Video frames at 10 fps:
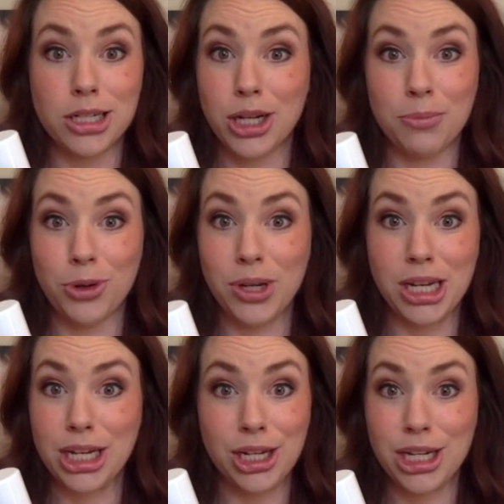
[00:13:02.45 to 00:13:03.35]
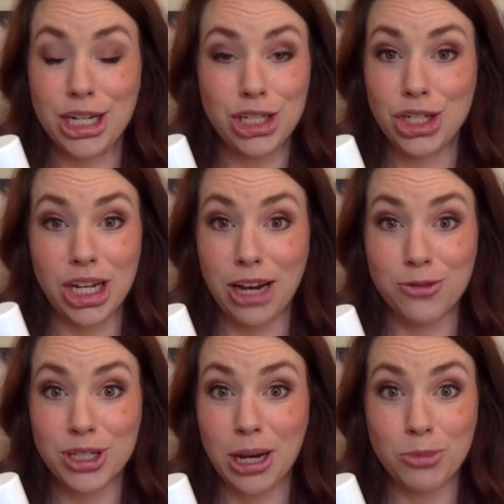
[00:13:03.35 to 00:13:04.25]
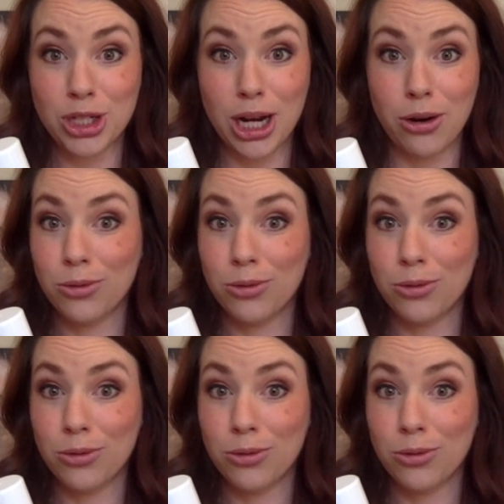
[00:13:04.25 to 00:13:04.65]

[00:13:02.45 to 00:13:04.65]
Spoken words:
shampooing and conditioning every time we shower,